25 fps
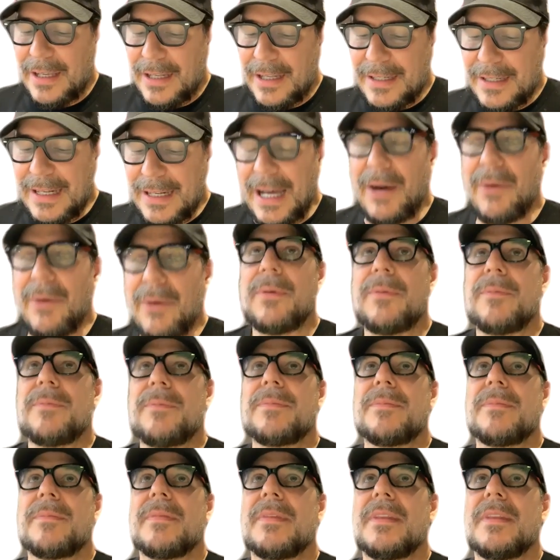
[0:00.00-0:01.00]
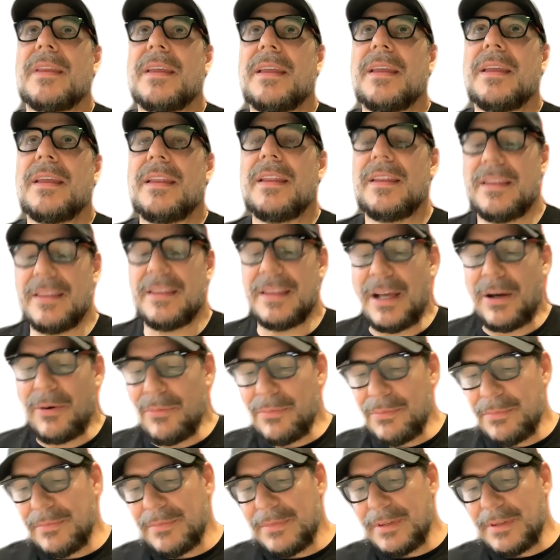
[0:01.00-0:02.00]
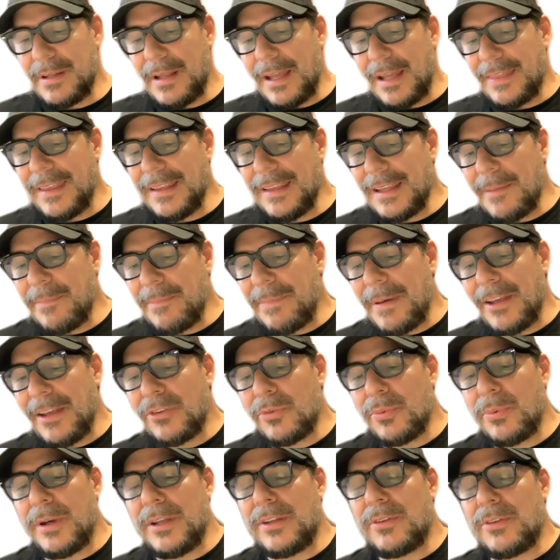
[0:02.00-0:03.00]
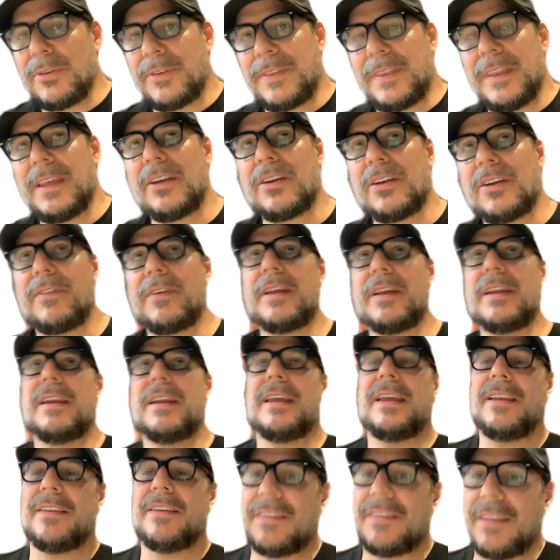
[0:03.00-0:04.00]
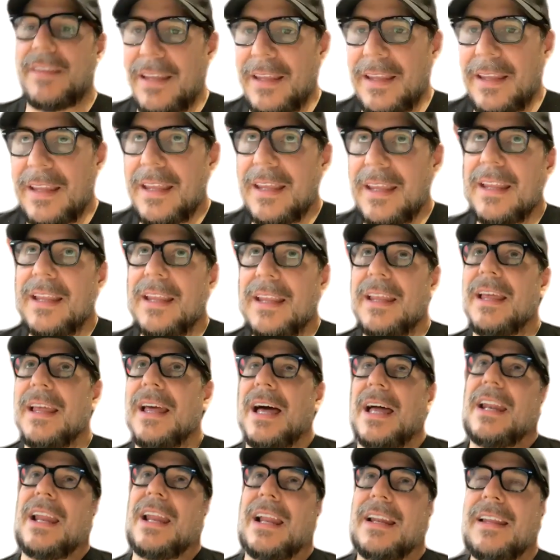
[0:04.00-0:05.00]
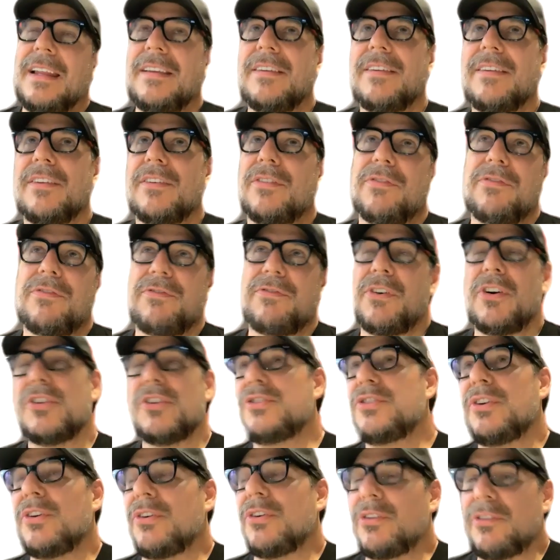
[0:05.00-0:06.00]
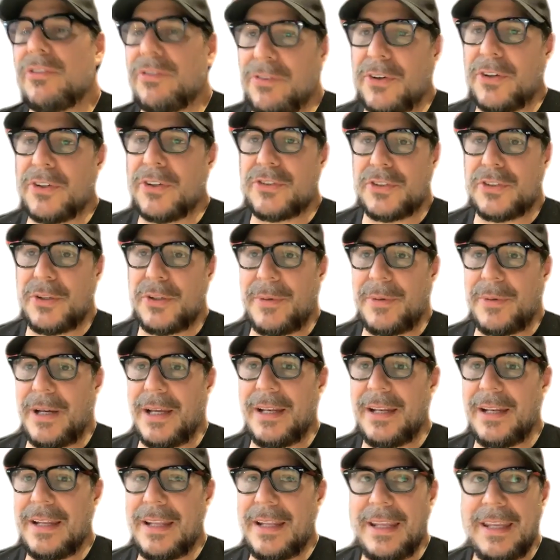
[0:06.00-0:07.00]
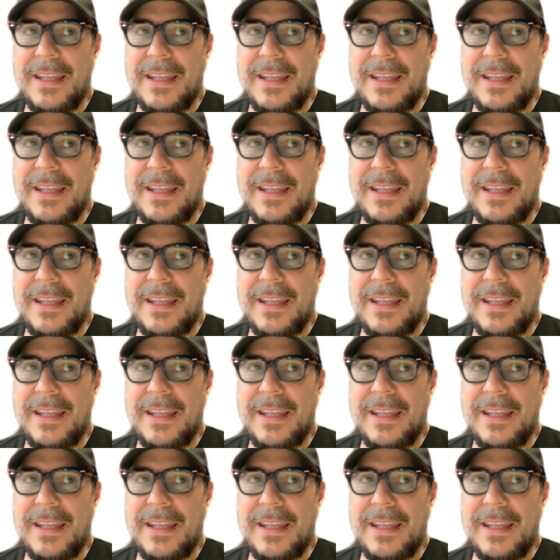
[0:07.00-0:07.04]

Now, I think the best way to think of it is, and this is fortunate or unfortunate, right?